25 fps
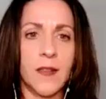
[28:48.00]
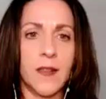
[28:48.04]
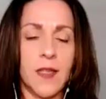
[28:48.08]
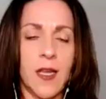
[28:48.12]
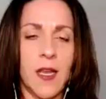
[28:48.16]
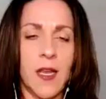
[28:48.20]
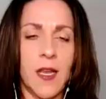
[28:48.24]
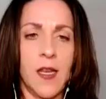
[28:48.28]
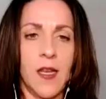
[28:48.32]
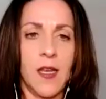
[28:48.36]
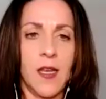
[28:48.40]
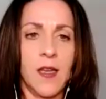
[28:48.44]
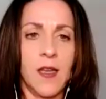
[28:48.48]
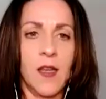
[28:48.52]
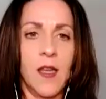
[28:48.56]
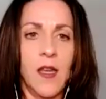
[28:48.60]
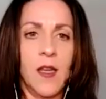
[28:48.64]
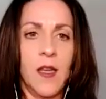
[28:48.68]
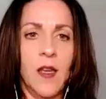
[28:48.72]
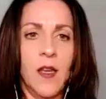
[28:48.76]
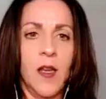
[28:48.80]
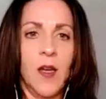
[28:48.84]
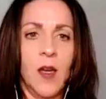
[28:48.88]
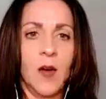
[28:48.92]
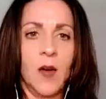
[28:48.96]
saying,
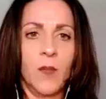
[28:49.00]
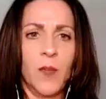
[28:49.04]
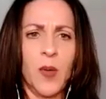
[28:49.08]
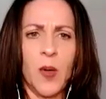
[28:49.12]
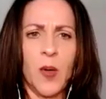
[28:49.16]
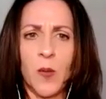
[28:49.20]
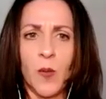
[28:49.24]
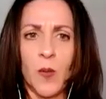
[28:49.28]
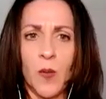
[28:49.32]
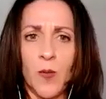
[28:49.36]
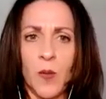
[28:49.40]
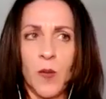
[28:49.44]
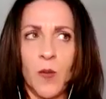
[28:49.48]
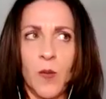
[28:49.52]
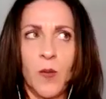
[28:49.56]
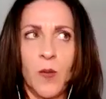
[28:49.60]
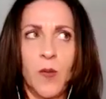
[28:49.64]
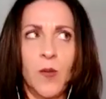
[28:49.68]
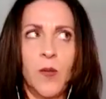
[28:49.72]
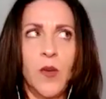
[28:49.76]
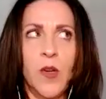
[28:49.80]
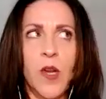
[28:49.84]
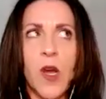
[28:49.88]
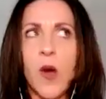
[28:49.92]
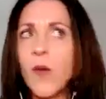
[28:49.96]
but
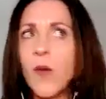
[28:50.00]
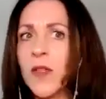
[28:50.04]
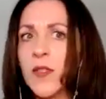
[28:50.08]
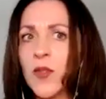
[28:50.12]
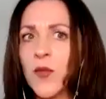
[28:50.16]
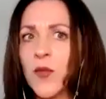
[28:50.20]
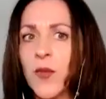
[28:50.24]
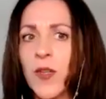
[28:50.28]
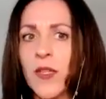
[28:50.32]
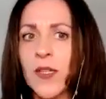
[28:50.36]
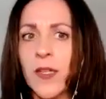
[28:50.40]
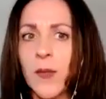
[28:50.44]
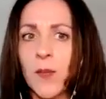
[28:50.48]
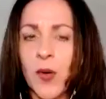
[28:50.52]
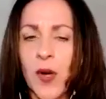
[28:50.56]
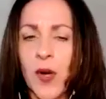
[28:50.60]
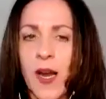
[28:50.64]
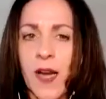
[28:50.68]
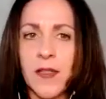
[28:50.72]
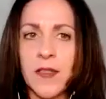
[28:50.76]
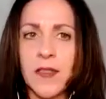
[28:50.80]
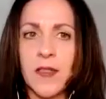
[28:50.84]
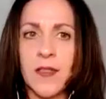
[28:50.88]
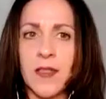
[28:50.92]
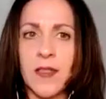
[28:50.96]
no one's really
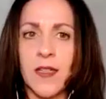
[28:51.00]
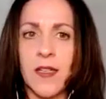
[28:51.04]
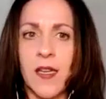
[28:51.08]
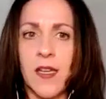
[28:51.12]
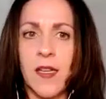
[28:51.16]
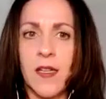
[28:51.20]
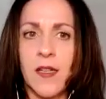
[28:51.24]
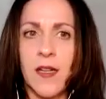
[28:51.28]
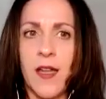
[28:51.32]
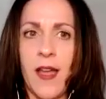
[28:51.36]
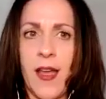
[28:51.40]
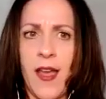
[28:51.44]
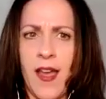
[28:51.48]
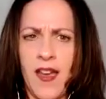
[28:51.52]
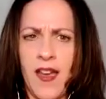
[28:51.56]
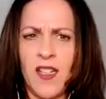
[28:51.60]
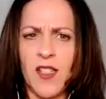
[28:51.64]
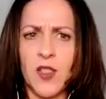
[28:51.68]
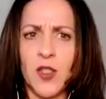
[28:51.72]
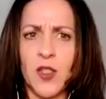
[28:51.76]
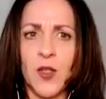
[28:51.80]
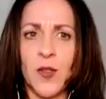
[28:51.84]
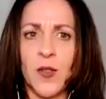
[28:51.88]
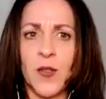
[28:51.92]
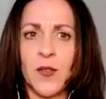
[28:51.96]
practicing it at
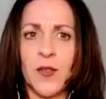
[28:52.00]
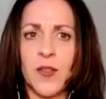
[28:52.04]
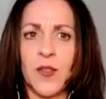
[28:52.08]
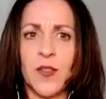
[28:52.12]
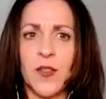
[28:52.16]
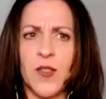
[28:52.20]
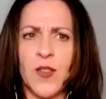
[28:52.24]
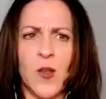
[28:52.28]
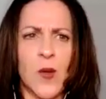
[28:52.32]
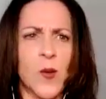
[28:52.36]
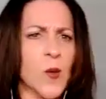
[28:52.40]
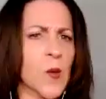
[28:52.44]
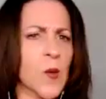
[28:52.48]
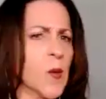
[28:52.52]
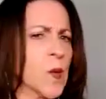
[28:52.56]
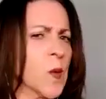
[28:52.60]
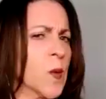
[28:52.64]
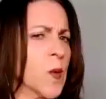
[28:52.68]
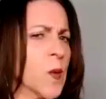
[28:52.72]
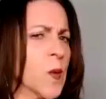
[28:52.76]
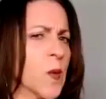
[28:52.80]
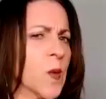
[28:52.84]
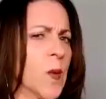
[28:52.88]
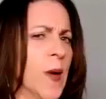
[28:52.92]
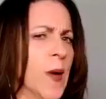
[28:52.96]
a church.
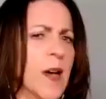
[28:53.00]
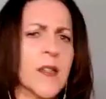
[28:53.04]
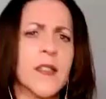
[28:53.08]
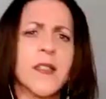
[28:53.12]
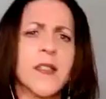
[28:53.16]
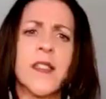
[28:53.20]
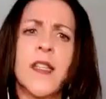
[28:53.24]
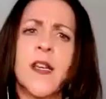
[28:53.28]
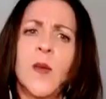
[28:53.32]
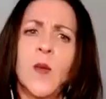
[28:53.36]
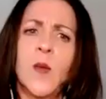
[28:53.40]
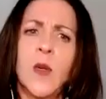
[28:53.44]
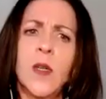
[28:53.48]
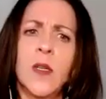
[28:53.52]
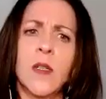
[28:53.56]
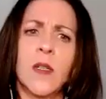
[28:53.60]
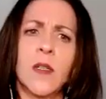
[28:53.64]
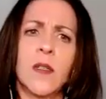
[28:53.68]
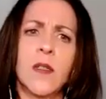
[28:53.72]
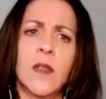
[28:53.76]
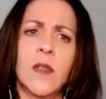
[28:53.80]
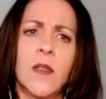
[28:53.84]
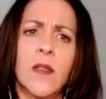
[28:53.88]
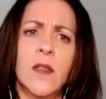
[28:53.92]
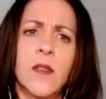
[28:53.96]
So how does that work?
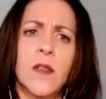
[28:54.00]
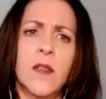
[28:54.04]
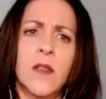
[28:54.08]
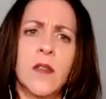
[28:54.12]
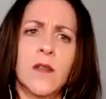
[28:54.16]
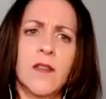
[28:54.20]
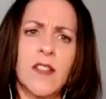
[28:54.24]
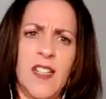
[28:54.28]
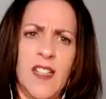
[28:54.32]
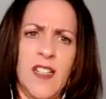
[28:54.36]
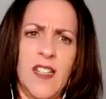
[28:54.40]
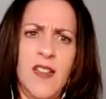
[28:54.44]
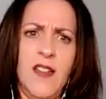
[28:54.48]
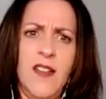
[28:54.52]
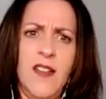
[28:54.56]
Right?